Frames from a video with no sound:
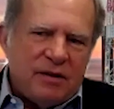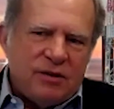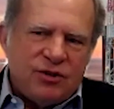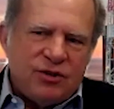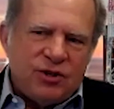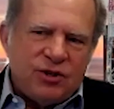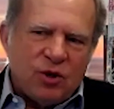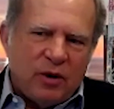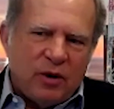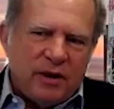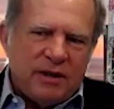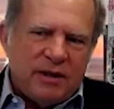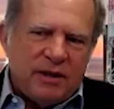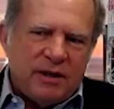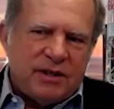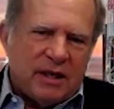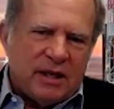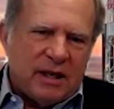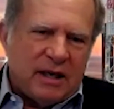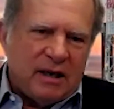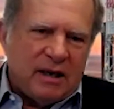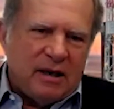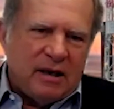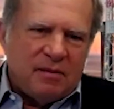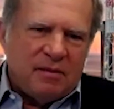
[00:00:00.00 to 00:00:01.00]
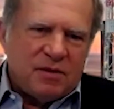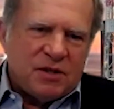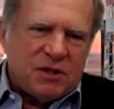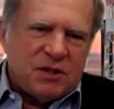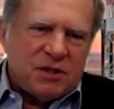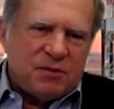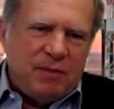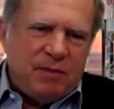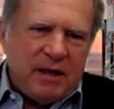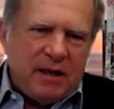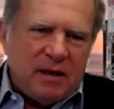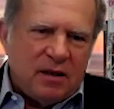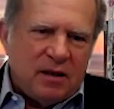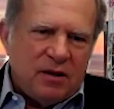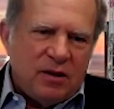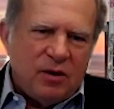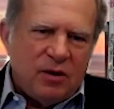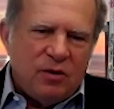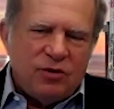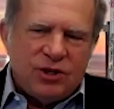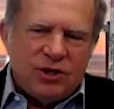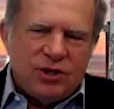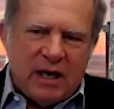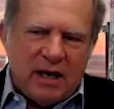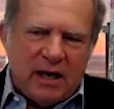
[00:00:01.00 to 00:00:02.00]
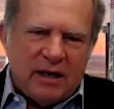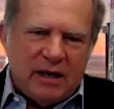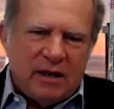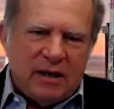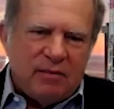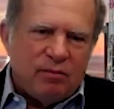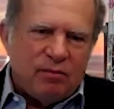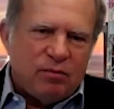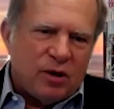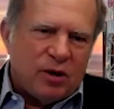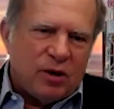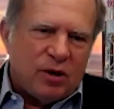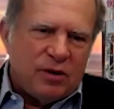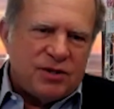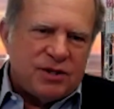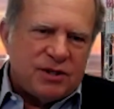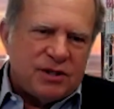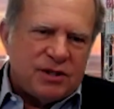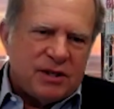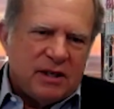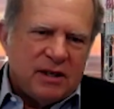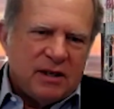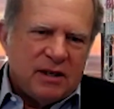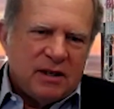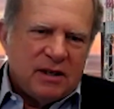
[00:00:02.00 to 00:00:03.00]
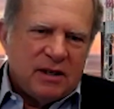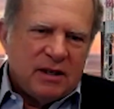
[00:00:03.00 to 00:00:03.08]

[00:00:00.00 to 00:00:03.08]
enjoyed it speaking to you, John, and Bruce.